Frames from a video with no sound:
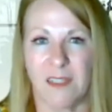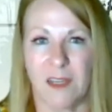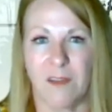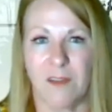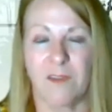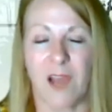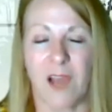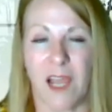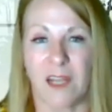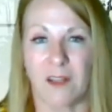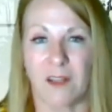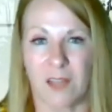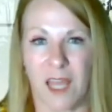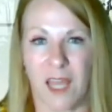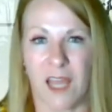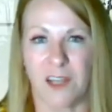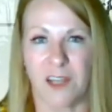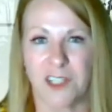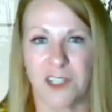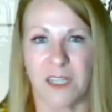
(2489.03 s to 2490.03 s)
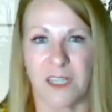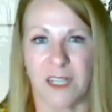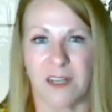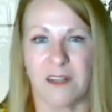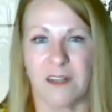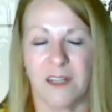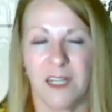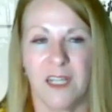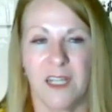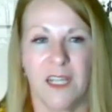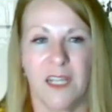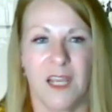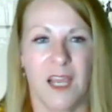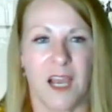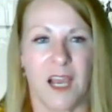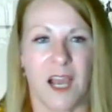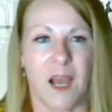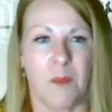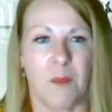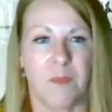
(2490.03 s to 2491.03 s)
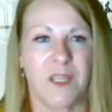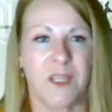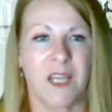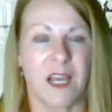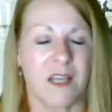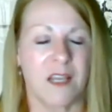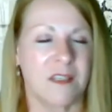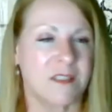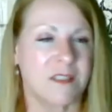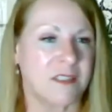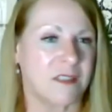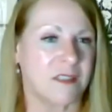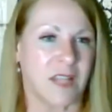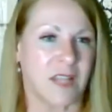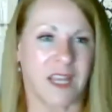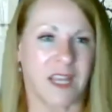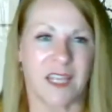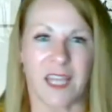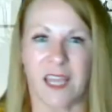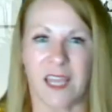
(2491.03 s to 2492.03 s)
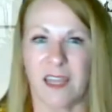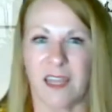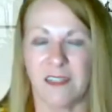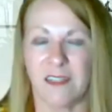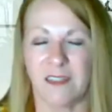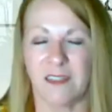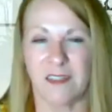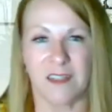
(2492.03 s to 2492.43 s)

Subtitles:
of idle cash in there because, again,